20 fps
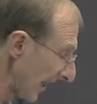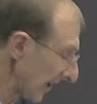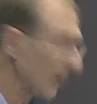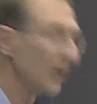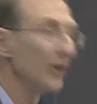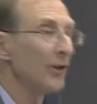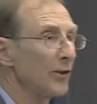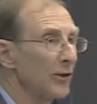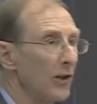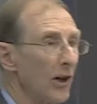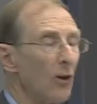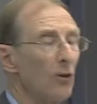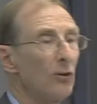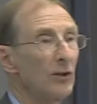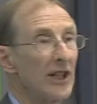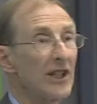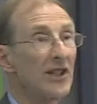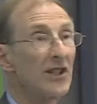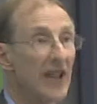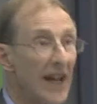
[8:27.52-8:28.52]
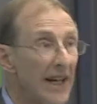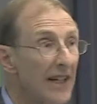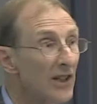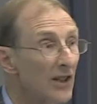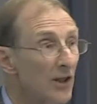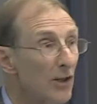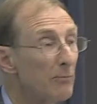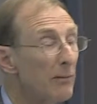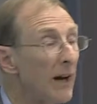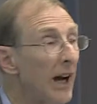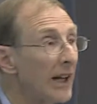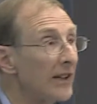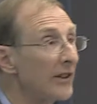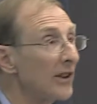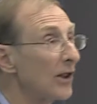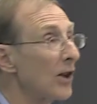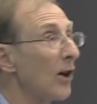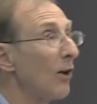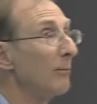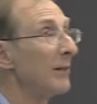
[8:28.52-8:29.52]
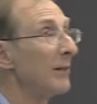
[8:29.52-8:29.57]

uh, control, contended by the